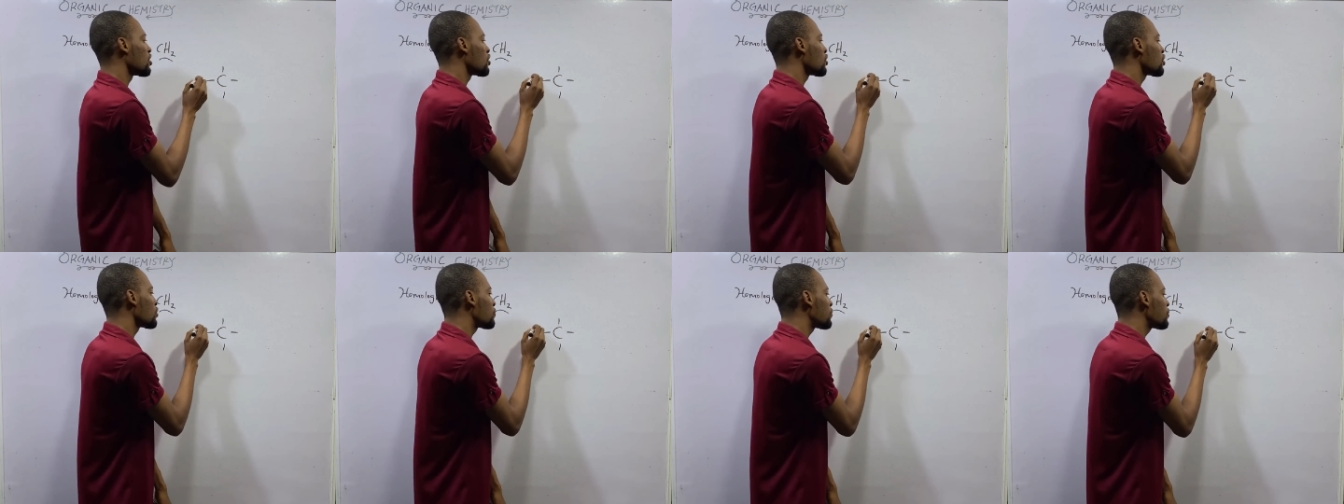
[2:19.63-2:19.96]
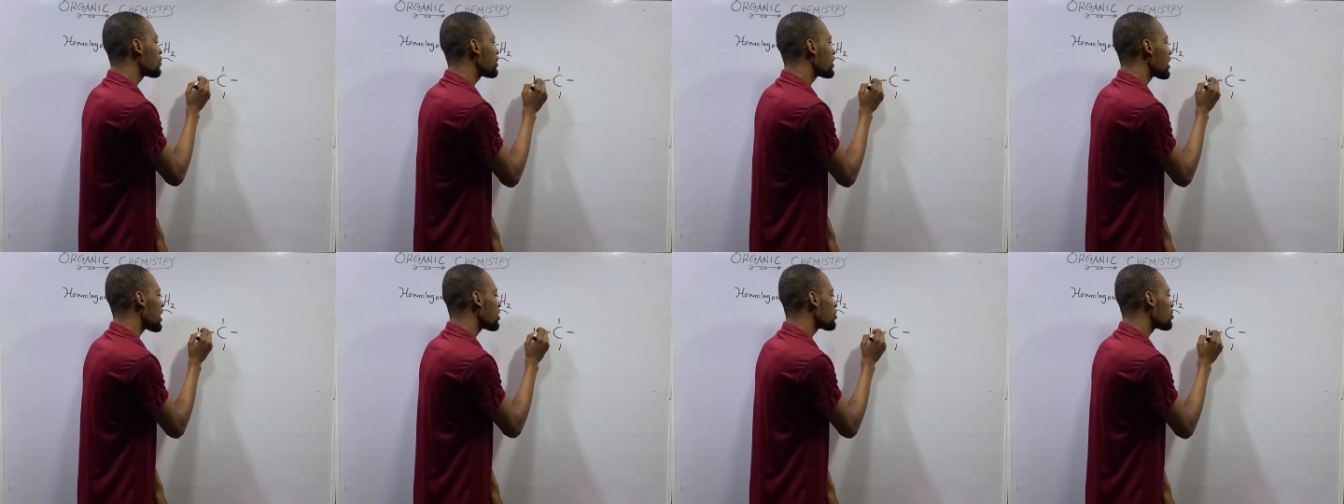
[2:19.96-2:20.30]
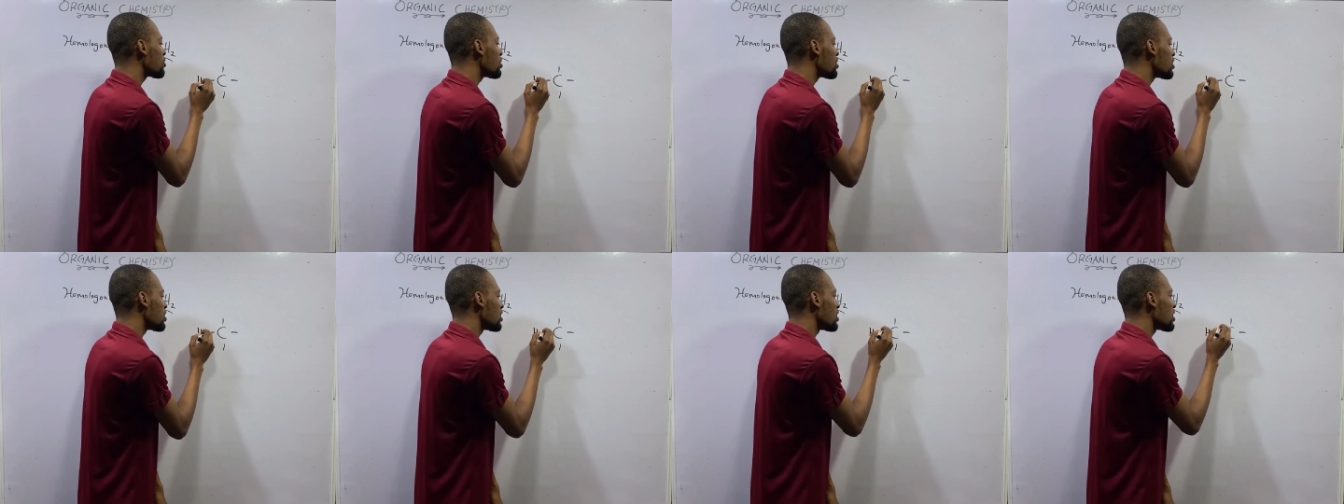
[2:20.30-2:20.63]
you put
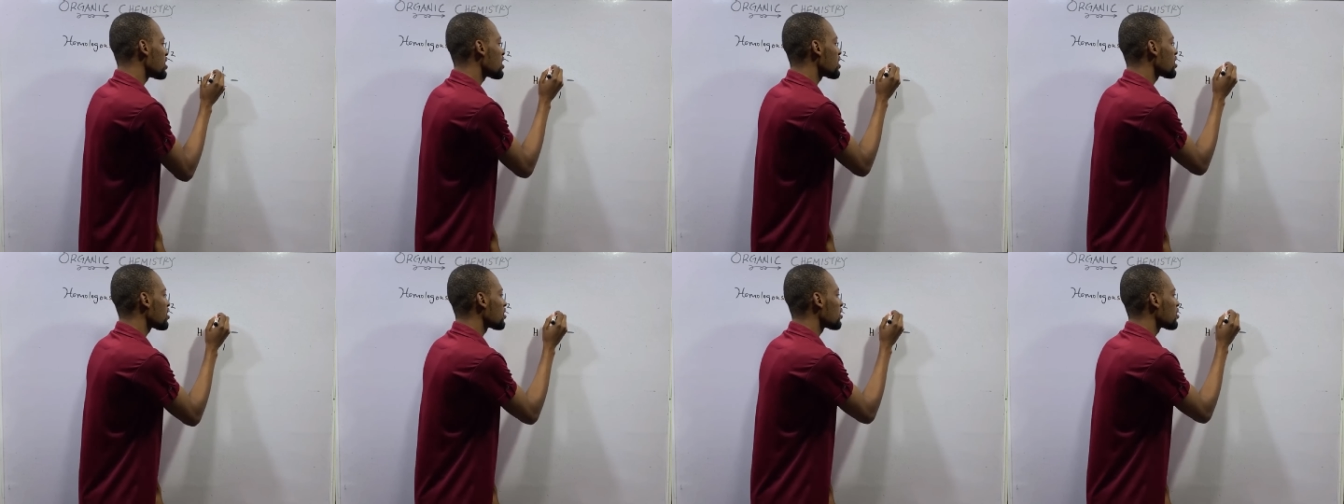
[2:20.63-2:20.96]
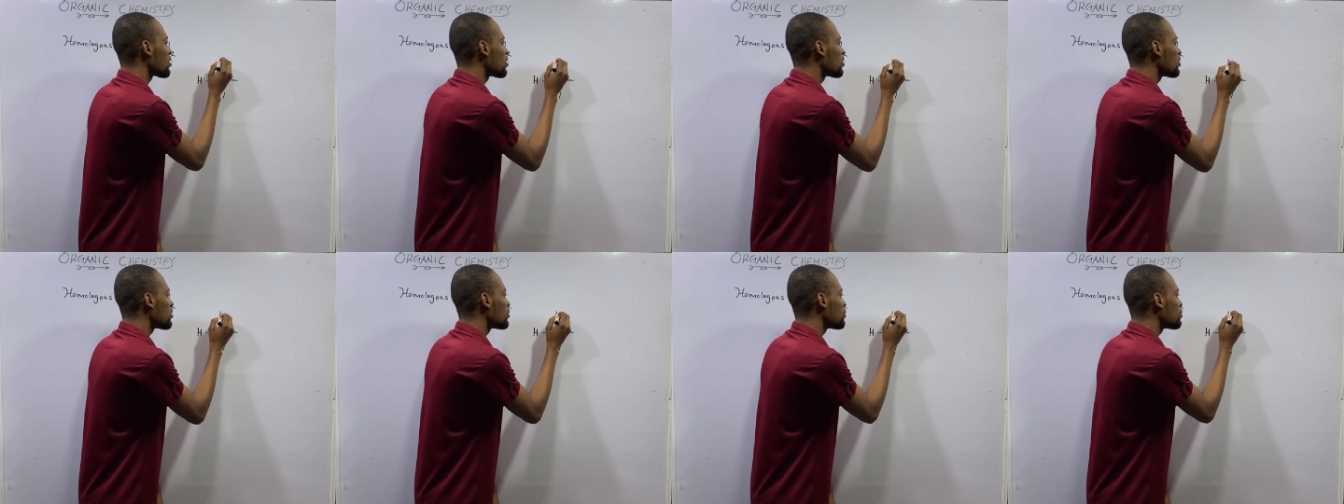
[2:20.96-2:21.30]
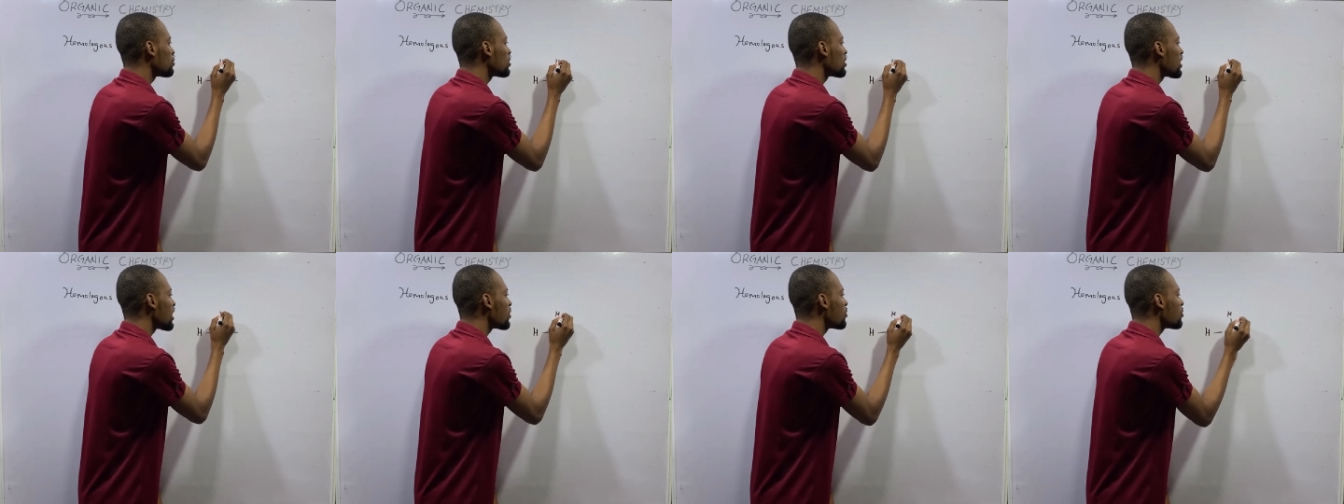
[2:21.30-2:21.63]
hydrogen here, you
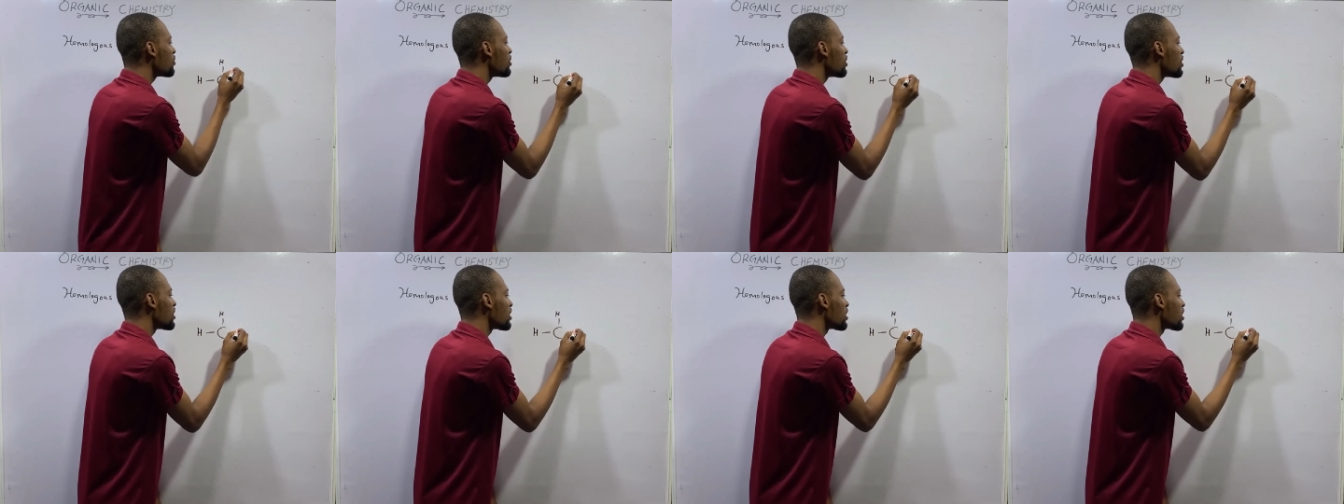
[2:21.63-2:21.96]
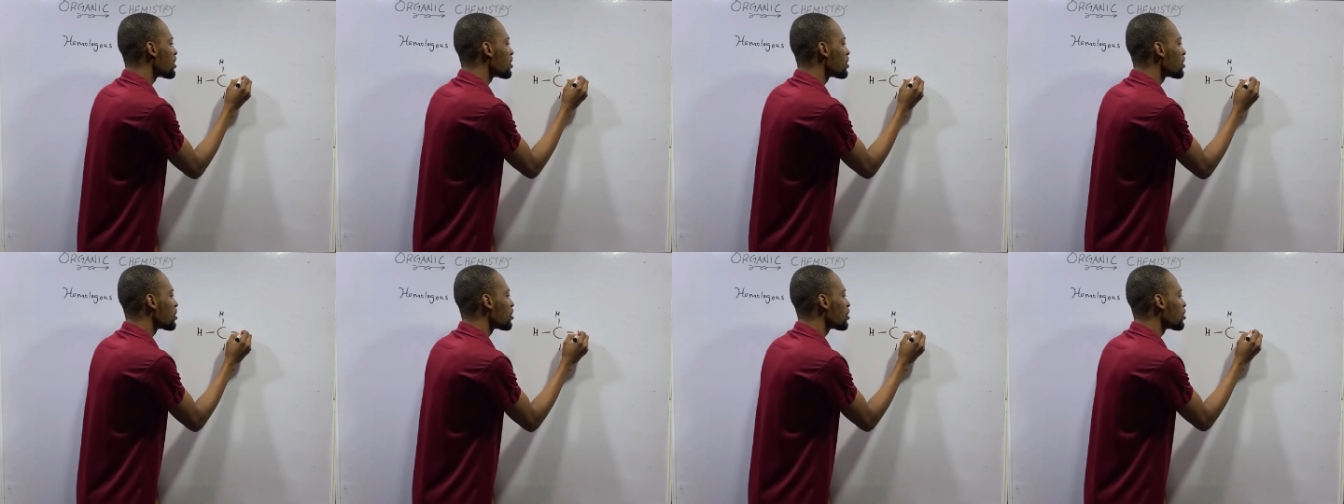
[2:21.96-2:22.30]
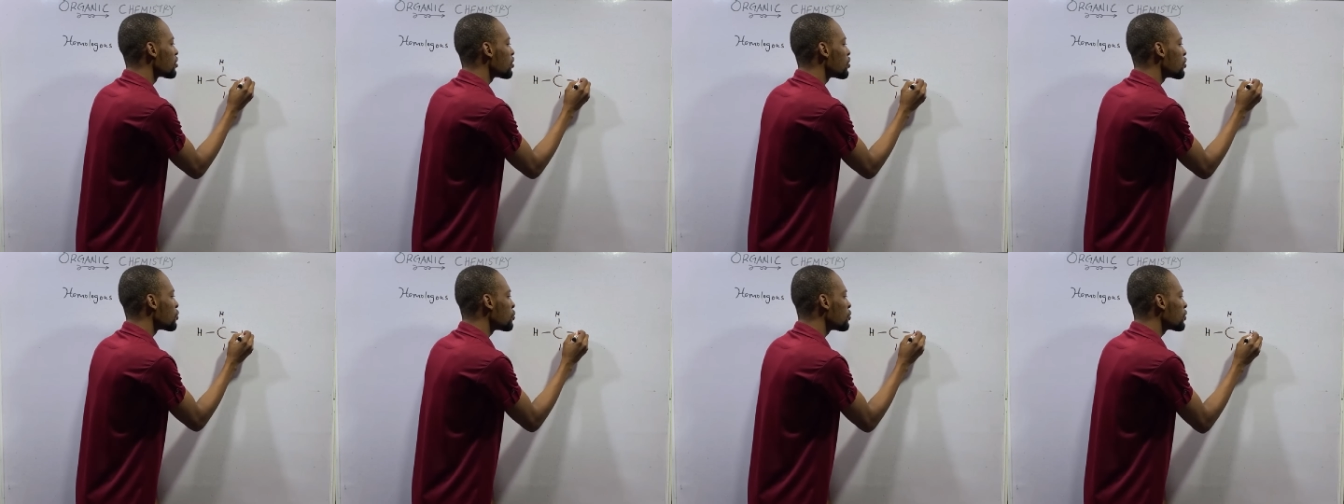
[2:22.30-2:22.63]
put hydrogen here,
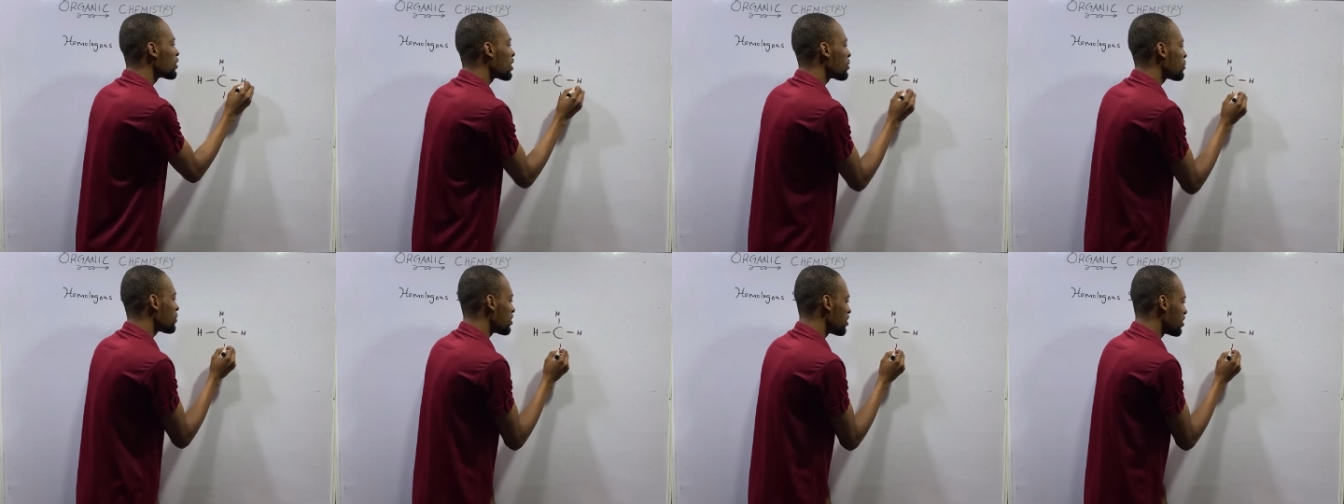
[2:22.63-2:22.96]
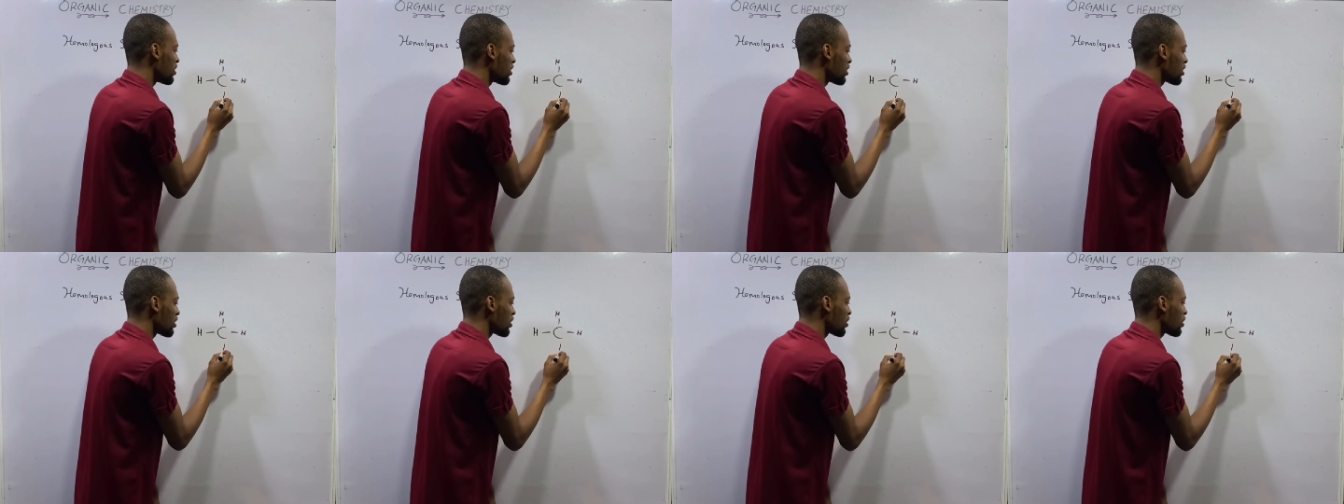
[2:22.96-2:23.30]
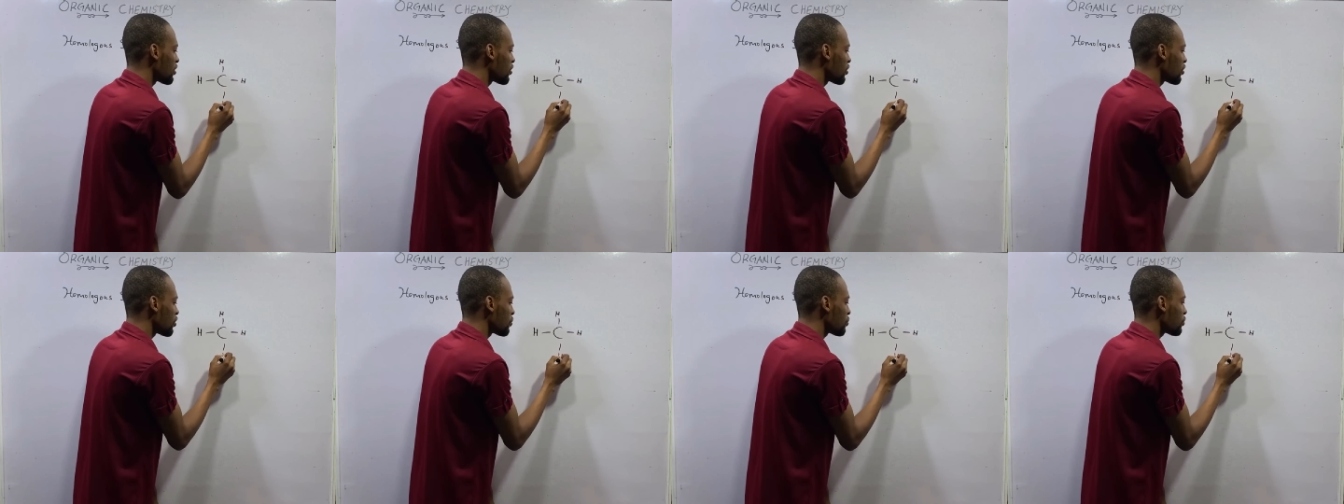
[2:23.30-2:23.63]
you put hydrogen here,
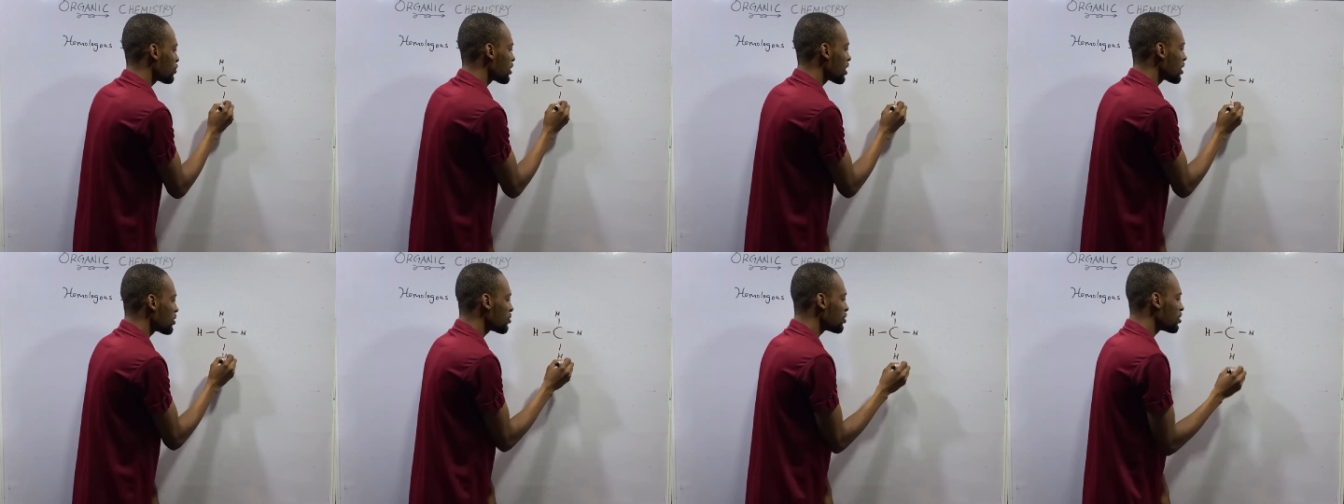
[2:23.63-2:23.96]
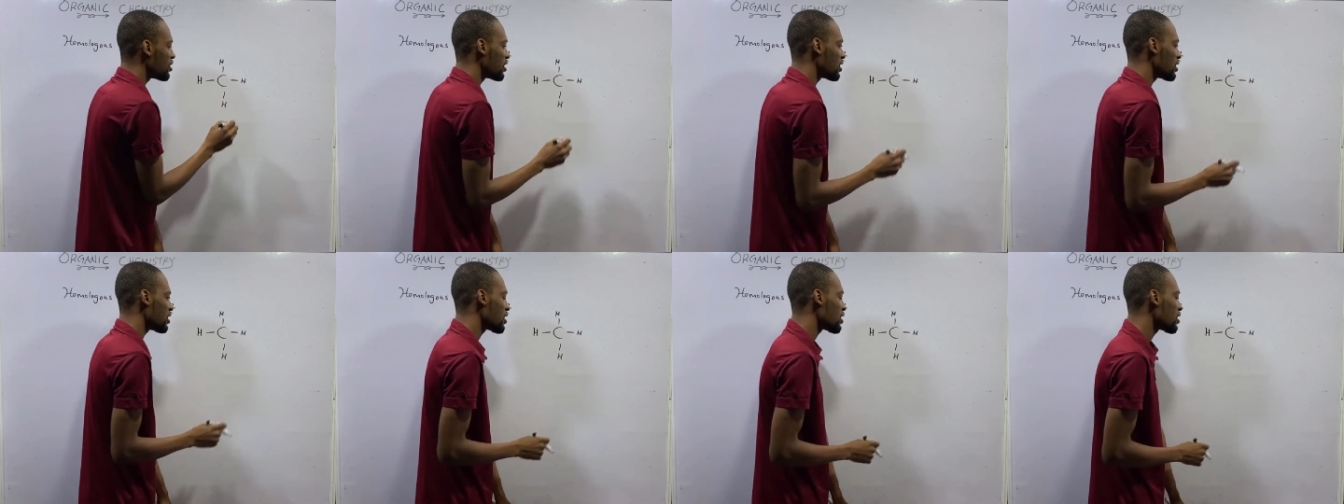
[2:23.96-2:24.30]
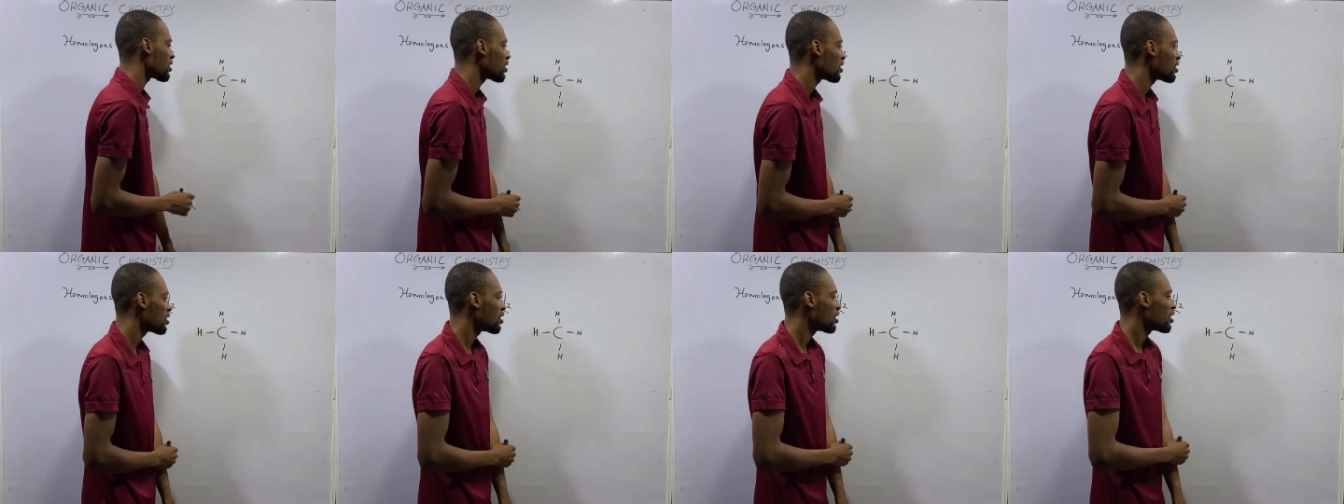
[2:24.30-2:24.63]
you put hydrogen here.